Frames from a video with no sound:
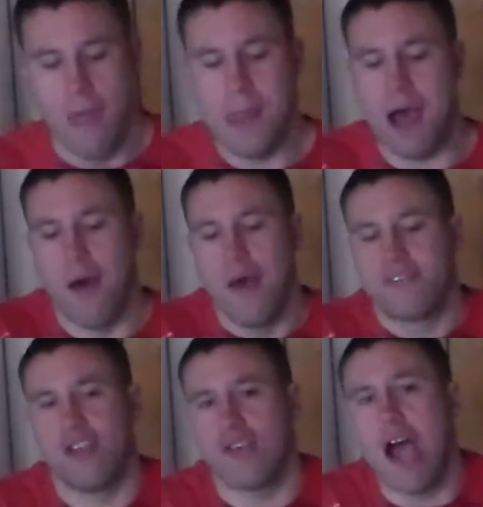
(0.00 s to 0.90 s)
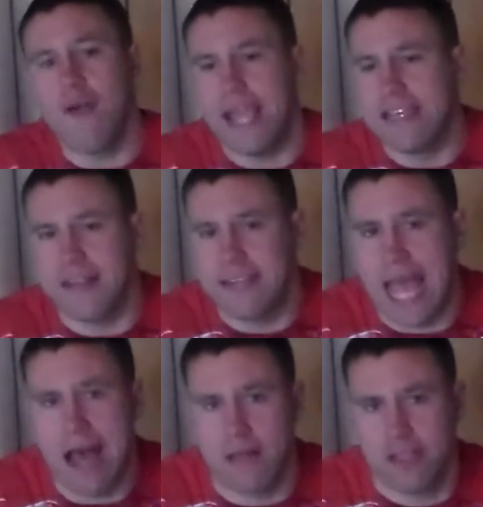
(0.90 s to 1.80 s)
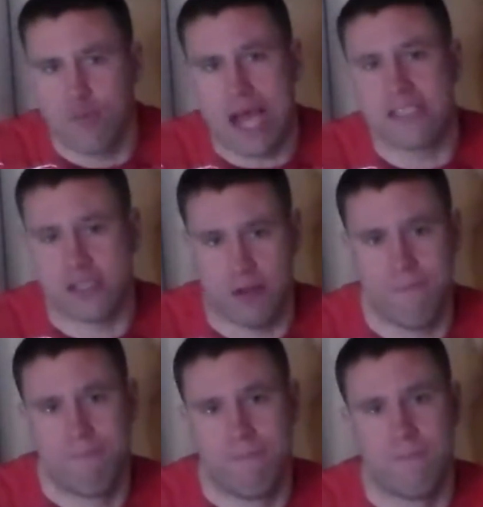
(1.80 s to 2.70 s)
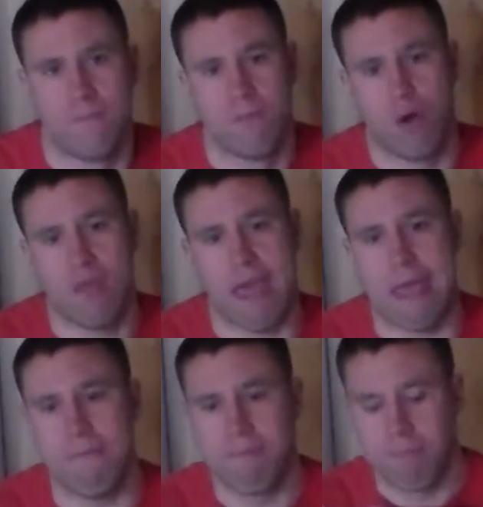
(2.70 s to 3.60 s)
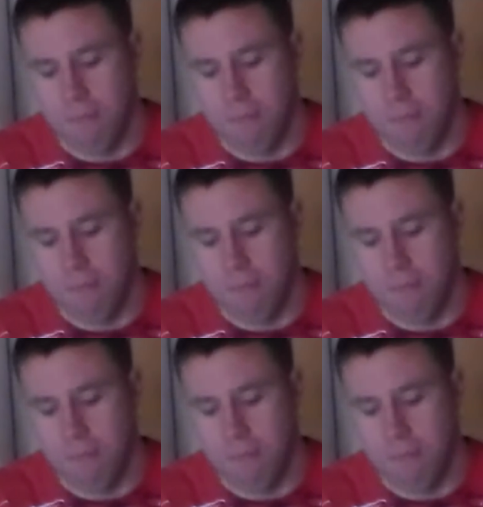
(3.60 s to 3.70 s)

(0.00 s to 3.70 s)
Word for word: Now, Cesaro is a talented wrestler, okay?